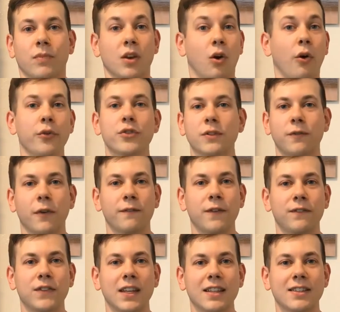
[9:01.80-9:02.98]
and holds it for
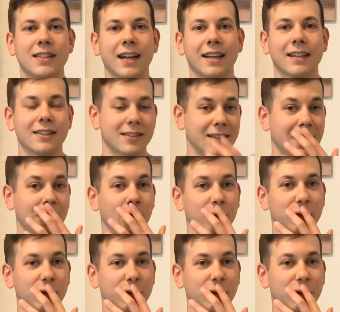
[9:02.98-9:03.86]
15 seconds, and